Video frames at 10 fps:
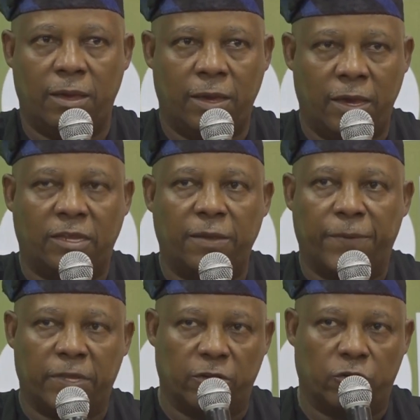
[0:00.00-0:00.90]

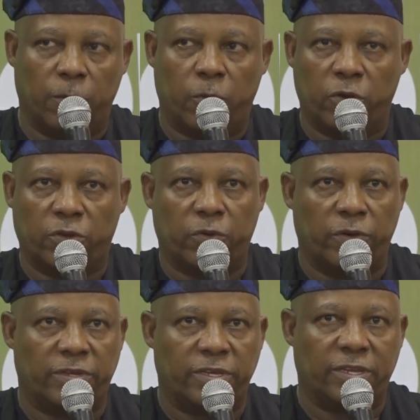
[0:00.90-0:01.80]
80% of
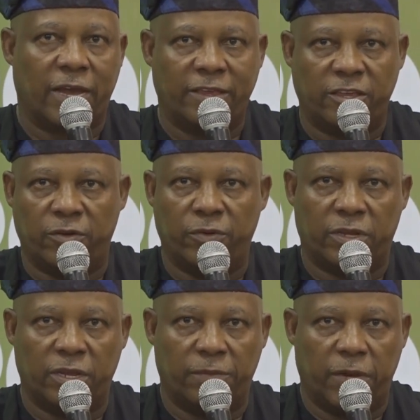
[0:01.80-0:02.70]
consequences are
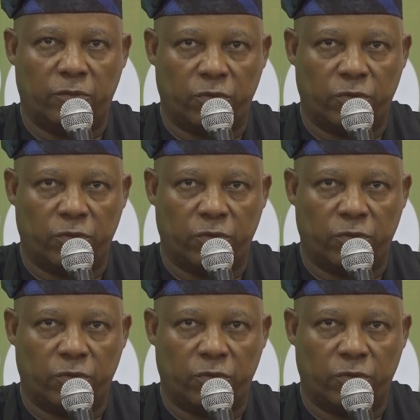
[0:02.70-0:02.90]
generated by